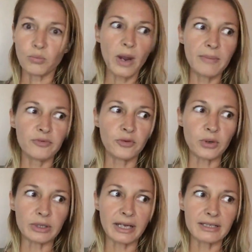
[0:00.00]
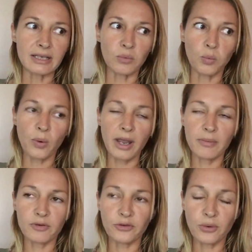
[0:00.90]
Way before, like I said,
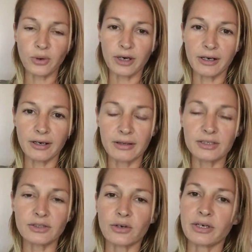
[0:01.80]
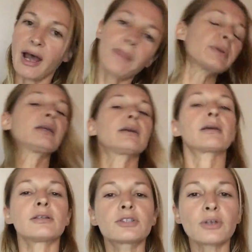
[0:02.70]
way before this started happening.
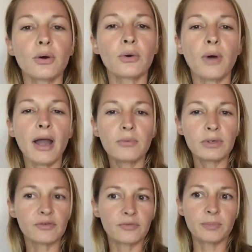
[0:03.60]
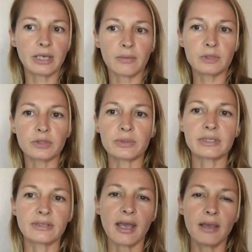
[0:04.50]
And so I would have been able to
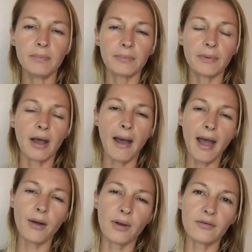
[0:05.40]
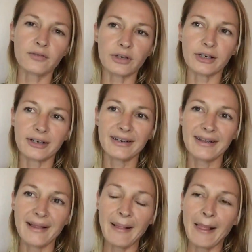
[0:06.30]
escape. However,
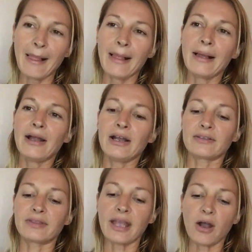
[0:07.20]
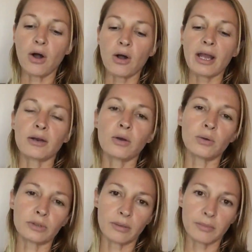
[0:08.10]
they all had a
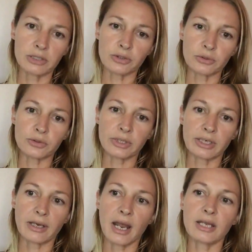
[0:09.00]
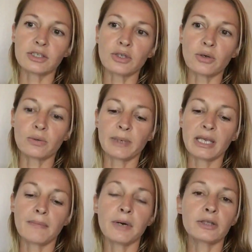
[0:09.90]
hold on my children. And so
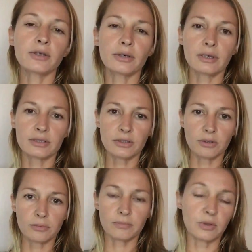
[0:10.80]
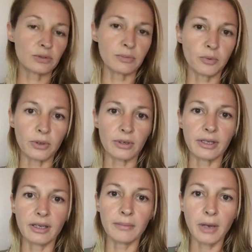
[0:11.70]
being a mother is the most important
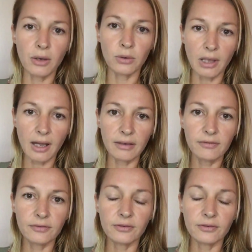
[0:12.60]
thing in my whole life.